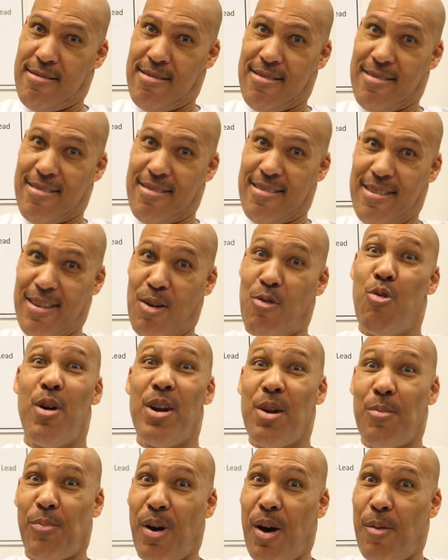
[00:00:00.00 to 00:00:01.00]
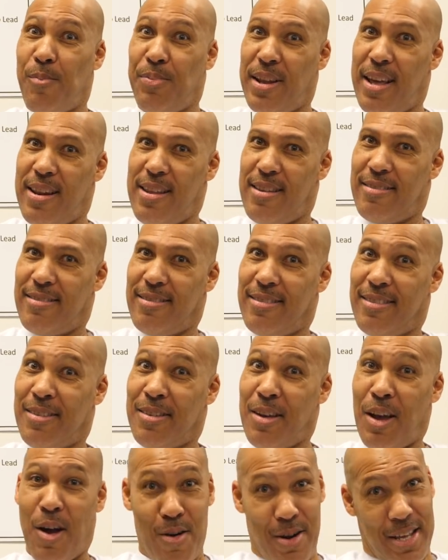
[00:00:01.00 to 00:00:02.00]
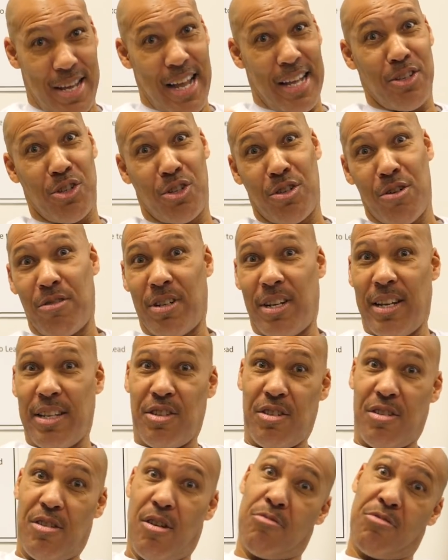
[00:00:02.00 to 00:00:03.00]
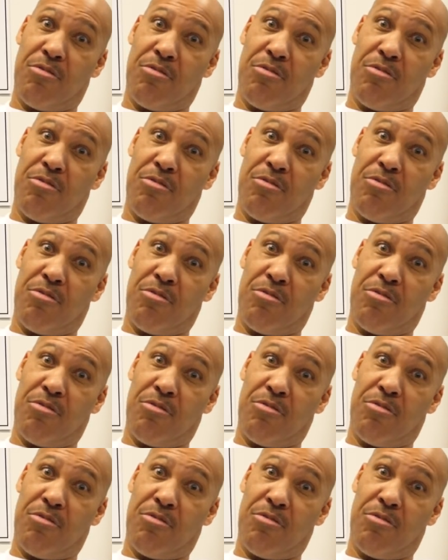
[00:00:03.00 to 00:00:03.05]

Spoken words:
And who in the Ball Planet? I already got the shirt to let you know,